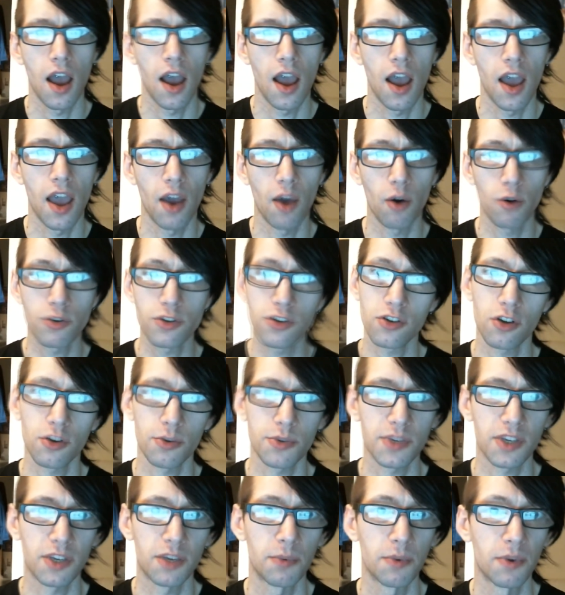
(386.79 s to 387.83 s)
It also stops
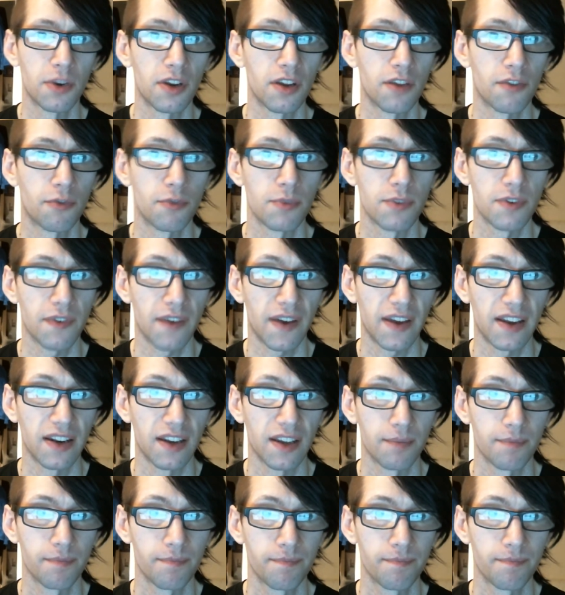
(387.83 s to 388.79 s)
the community from dividing.